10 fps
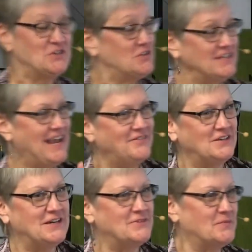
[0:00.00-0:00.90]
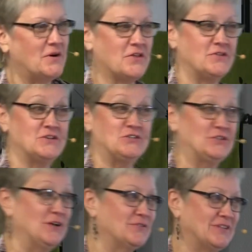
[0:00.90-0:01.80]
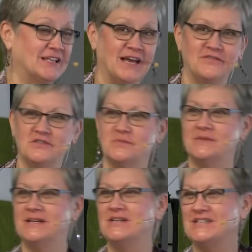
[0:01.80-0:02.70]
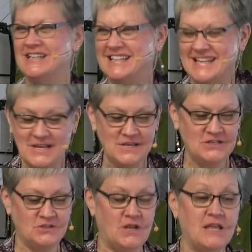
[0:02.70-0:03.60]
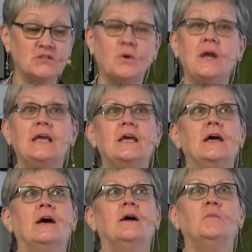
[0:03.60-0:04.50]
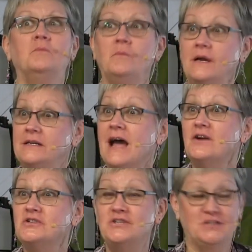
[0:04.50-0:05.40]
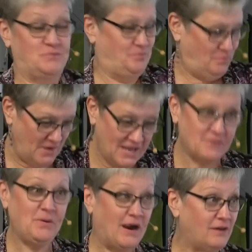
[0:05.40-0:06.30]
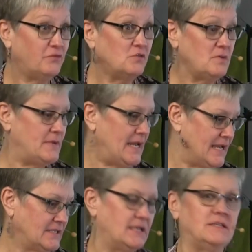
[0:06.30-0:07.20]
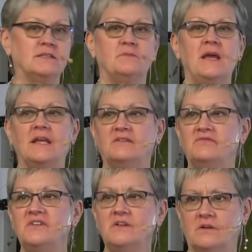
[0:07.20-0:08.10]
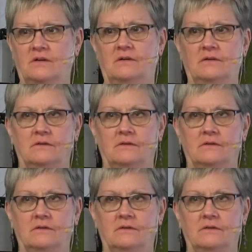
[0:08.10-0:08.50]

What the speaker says: She didn't have to give up all the things she loved in life just because. And so now she's a big, powerful woman asking this man to feed her.